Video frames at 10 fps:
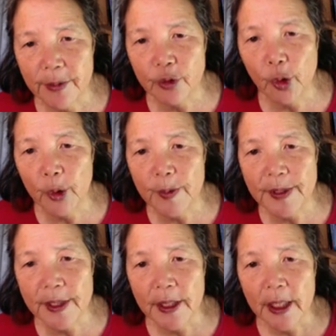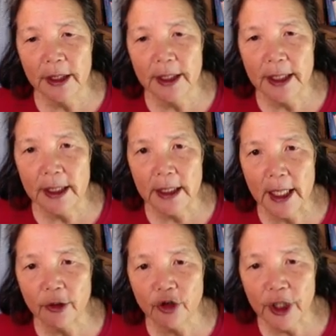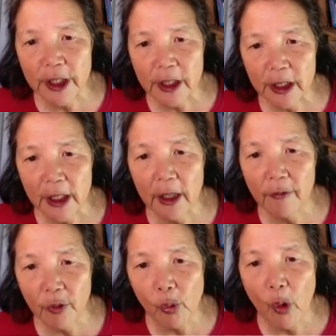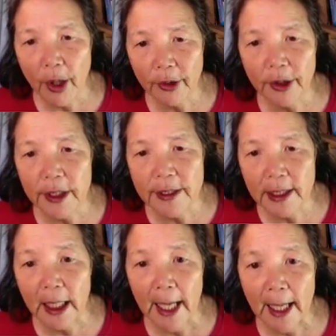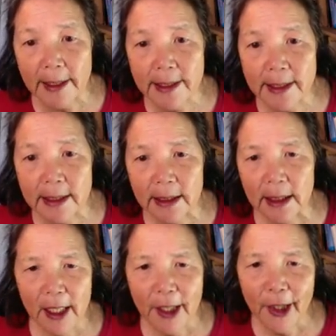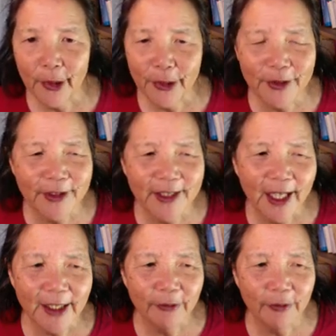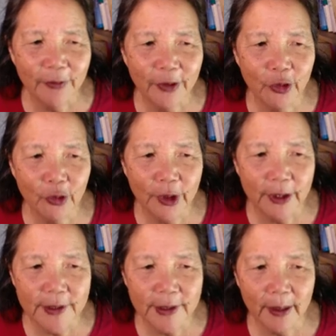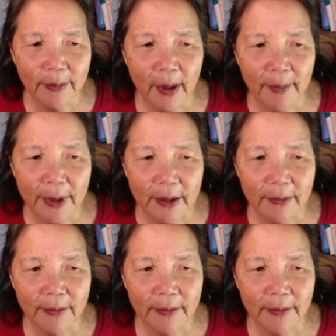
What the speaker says: absorbs the energy of the water is glass. Now, this is kind of curious. I mean,